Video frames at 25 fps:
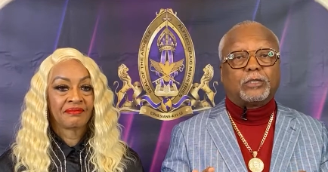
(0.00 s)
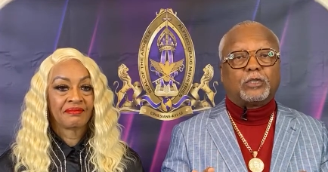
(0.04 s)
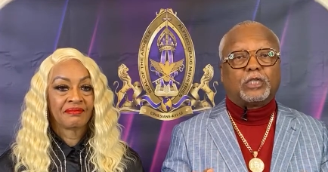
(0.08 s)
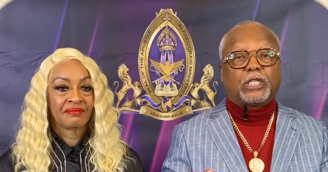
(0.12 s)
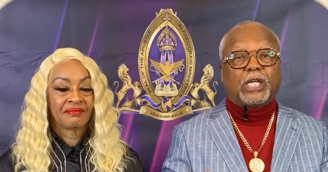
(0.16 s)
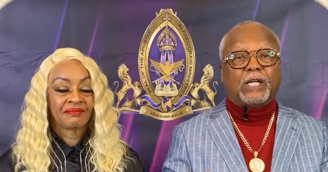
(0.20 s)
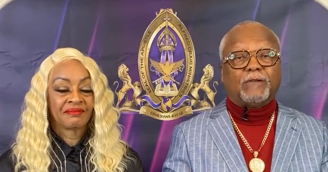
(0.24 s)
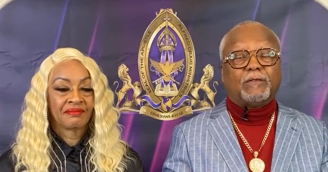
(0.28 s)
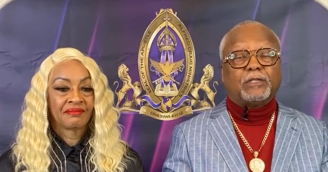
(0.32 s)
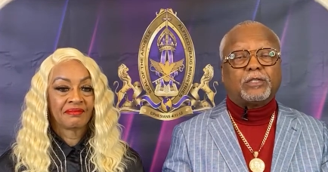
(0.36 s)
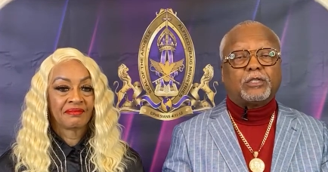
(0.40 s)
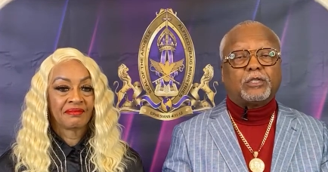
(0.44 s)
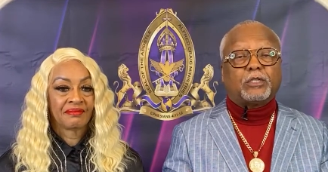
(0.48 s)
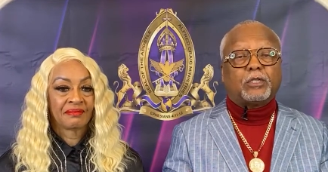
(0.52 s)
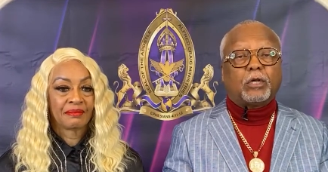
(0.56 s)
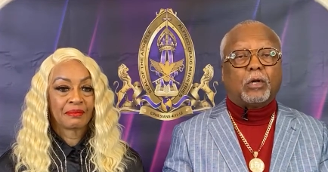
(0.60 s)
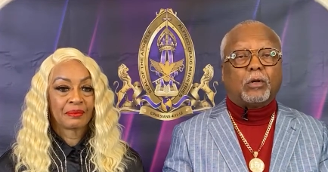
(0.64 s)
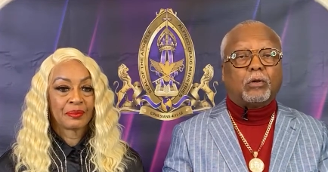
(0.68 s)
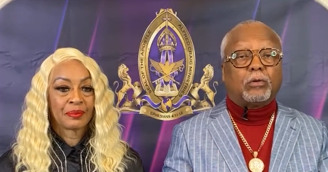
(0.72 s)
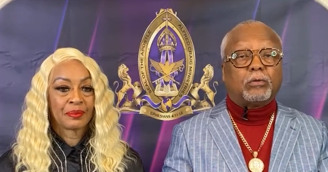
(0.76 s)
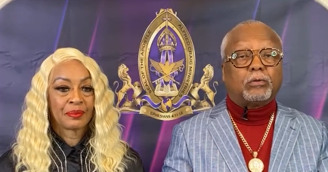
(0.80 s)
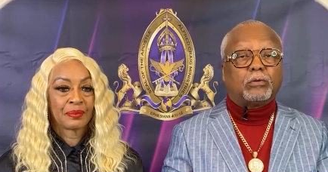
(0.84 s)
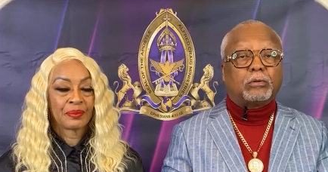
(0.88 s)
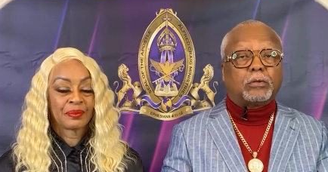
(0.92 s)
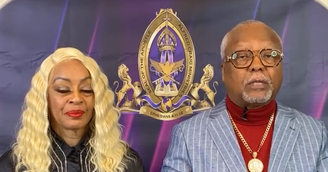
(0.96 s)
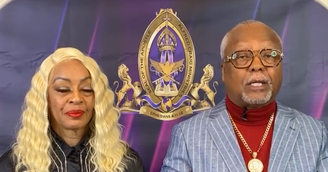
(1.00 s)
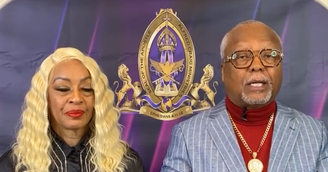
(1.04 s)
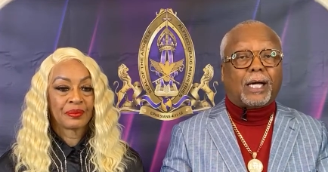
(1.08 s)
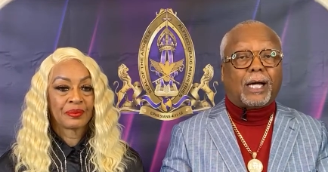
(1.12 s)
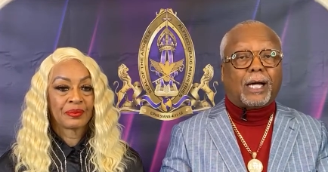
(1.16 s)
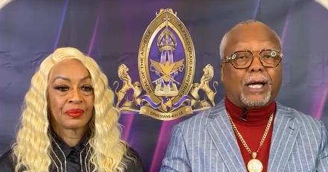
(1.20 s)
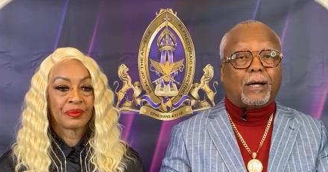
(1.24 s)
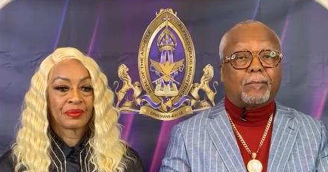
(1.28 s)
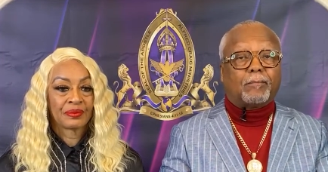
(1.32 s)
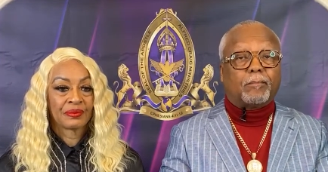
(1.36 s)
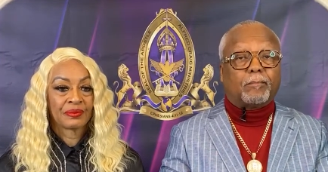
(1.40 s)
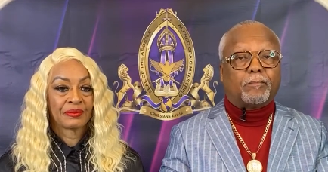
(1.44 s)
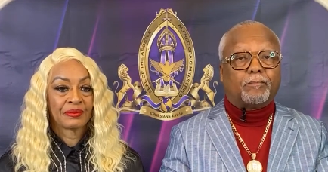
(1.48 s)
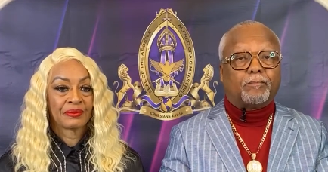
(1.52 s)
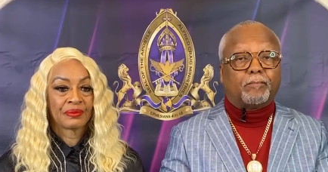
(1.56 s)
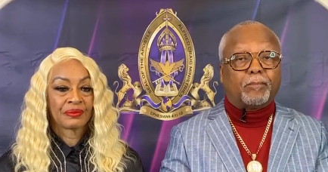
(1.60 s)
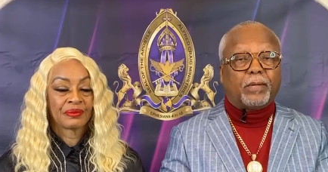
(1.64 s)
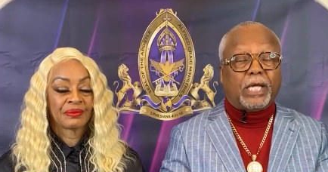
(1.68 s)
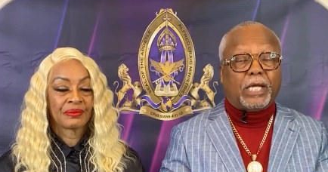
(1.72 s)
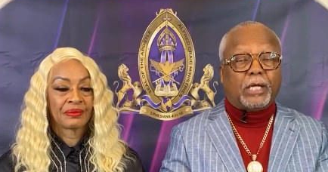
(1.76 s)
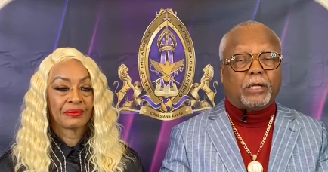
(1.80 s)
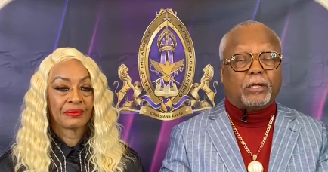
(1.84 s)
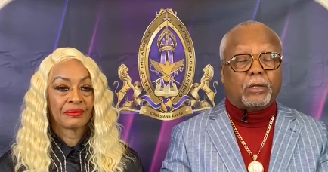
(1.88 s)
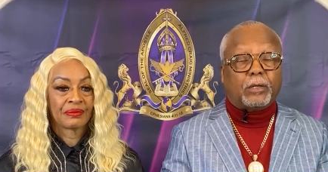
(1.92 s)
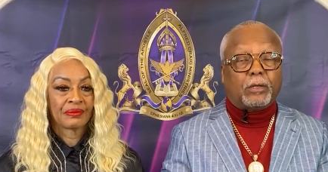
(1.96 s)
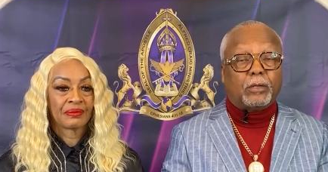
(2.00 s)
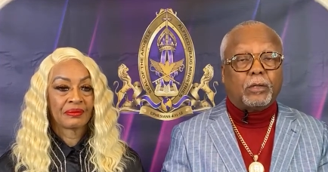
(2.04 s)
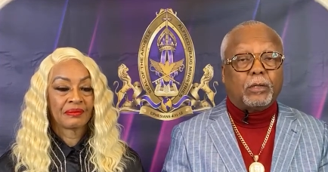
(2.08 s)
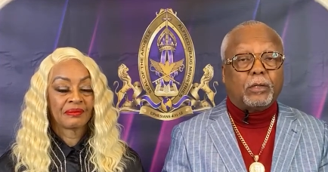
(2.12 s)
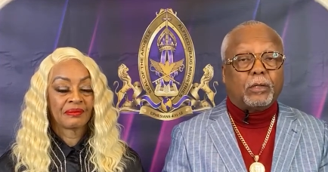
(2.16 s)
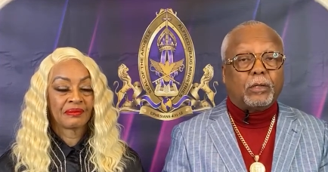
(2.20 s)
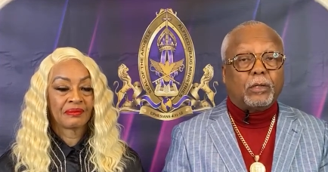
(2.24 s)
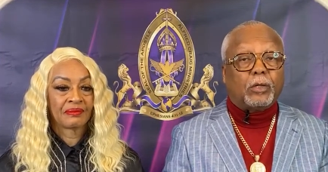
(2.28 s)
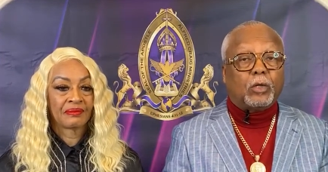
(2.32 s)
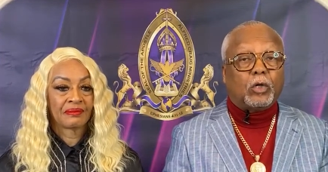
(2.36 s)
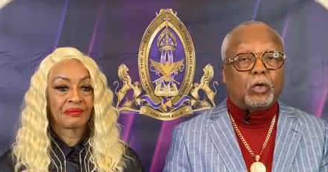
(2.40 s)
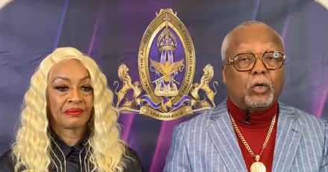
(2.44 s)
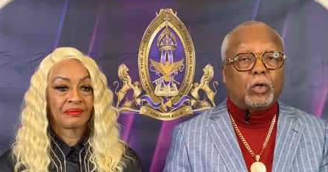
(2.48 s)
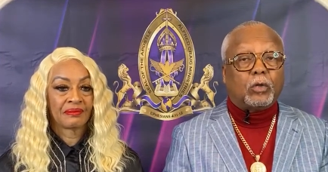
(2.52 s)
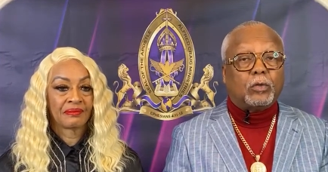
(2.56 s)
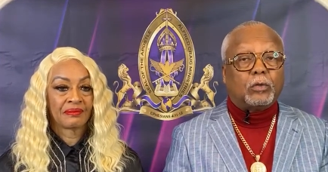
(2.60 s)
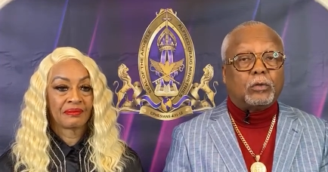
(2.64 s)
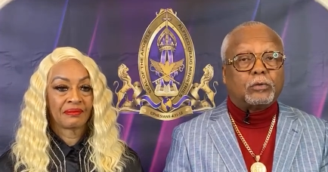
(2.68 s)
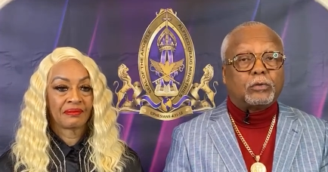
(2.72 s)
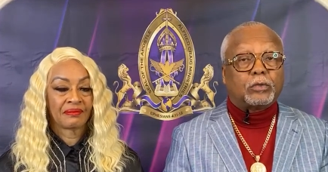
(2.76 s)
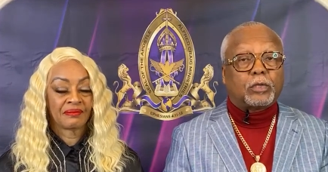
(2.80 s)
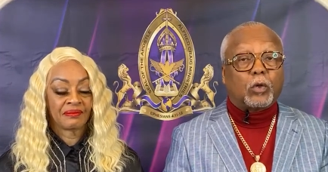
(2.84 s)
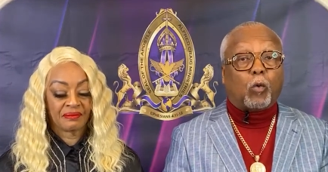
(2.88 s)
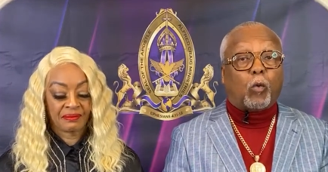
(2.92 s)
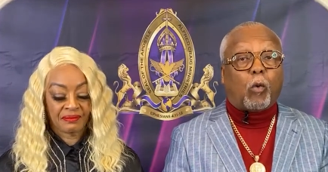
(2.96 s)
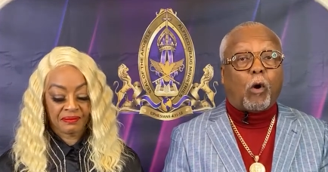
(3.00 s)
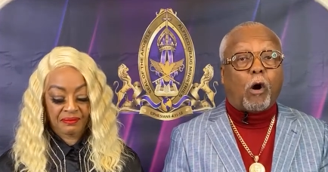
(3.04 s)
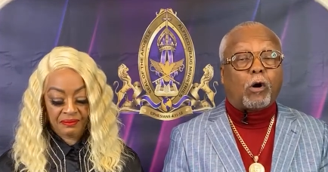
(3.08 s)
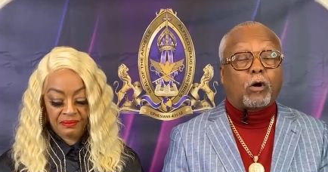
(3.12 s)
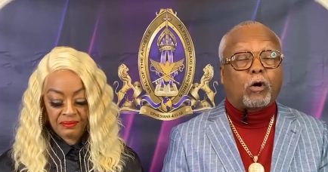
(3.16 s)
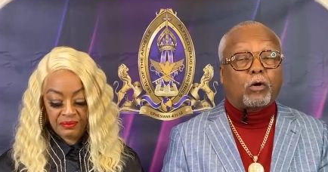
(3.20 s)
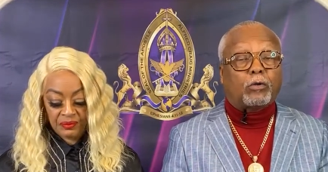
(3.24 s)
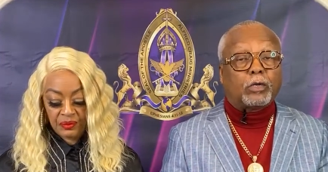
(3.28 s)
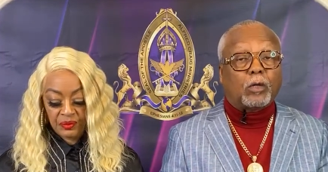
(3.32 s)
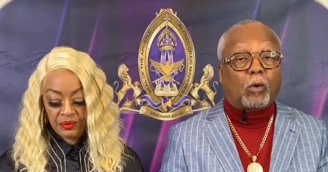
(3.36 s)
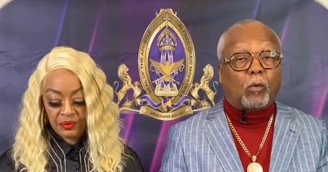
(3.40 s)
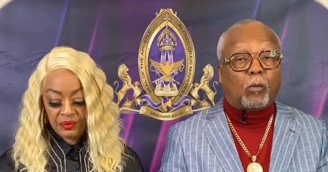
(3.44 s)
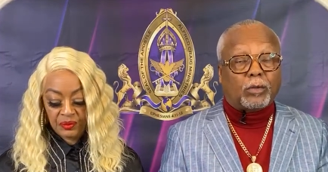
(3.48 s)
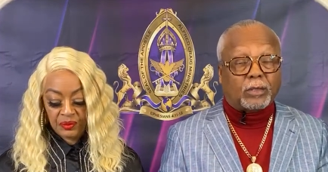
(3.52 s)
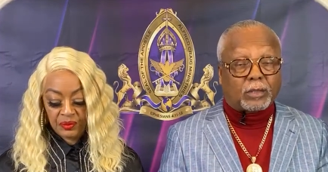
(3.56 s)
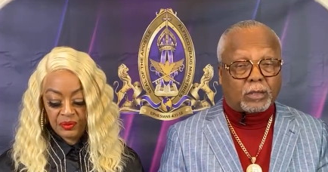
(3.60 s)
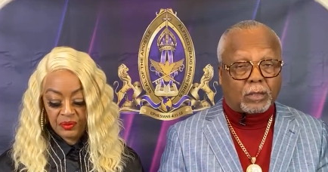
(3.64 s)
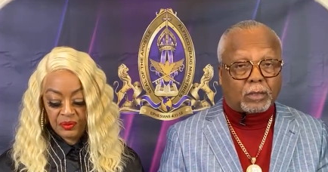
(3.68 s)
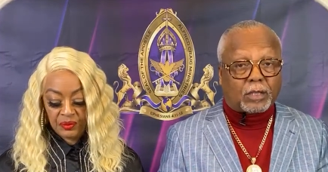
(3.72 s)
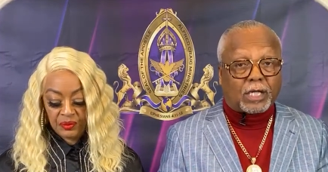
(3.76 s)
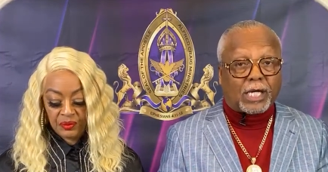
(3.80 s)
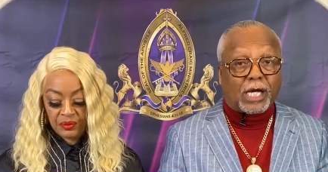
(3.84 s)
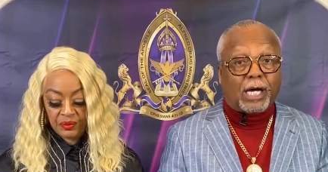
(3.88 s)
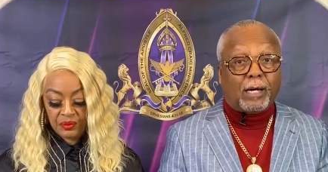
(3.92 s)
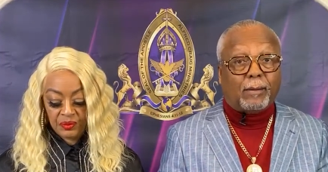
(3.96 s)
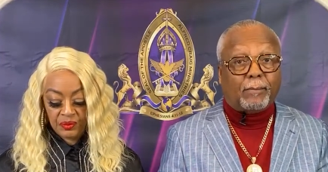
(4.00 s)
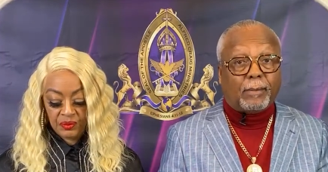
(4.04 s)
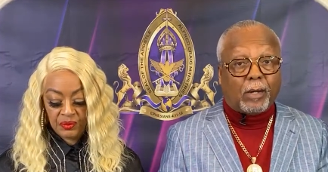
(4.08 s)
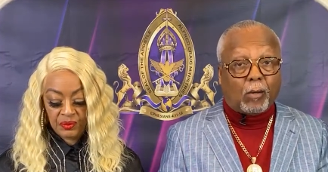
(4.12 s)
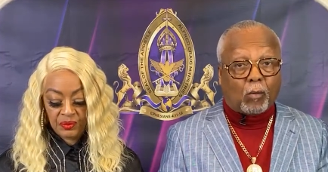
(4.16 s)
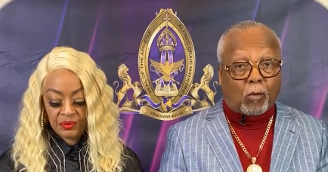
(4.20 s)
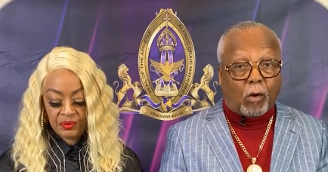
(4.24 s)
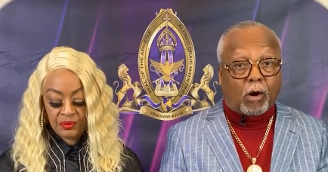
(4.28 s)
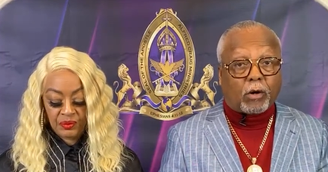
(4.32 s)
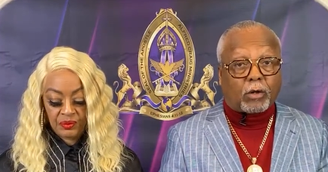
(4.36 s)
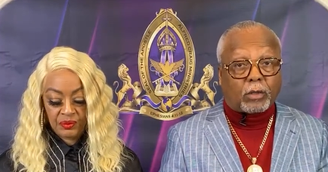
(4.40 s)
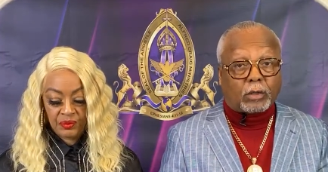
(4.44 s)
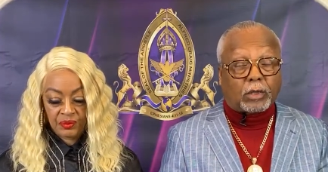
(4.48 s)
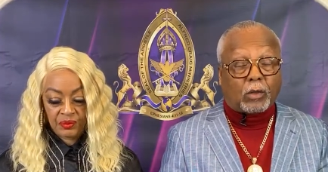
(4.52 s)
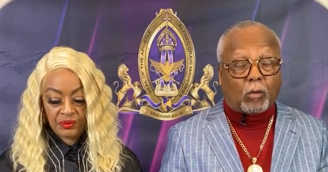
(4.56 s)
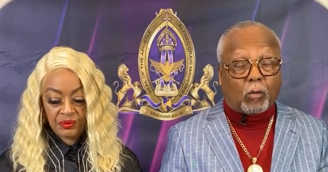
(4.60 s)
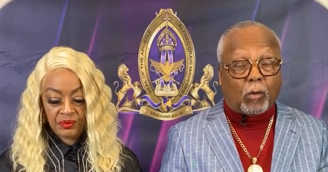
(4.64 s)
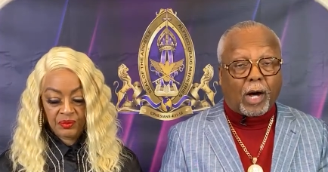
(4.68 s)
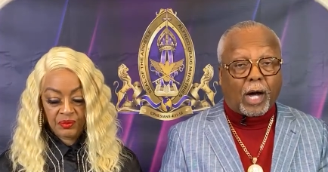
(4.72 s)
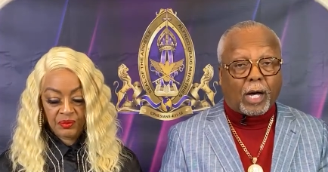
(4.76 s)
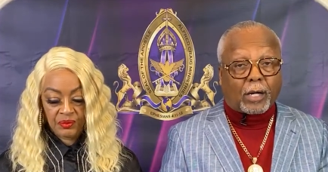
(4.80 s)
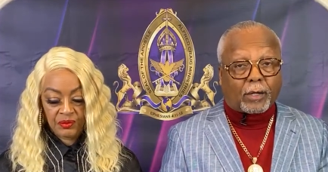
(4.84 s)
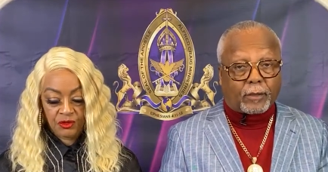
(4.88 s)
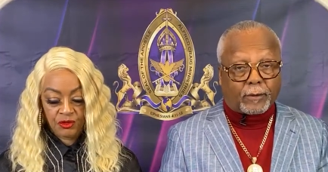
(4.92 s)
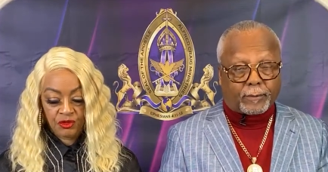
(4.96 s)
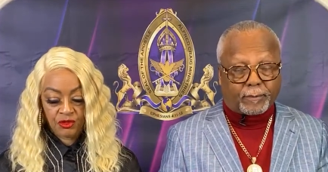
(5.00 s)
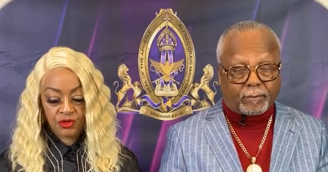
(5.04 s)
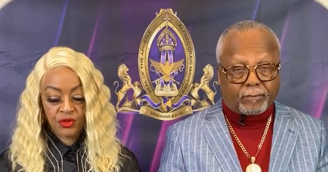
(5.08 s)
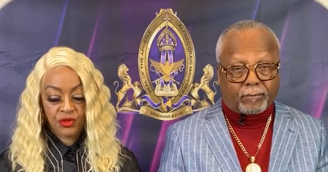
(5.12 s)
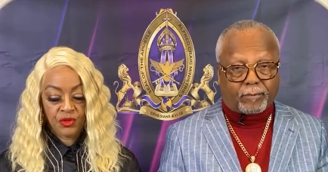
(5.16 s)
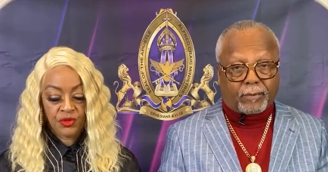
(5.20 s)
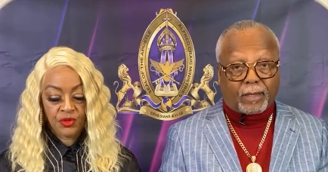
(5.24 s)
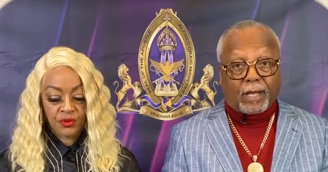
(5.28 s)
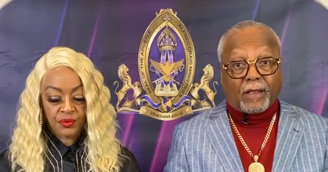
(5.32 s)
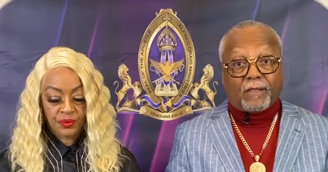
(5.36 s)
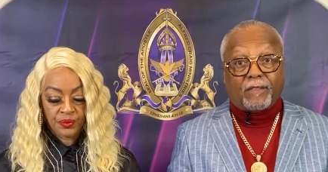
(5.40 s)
Speaker 1: when Jesus told uh, Peter to walk on the to come and walk on the water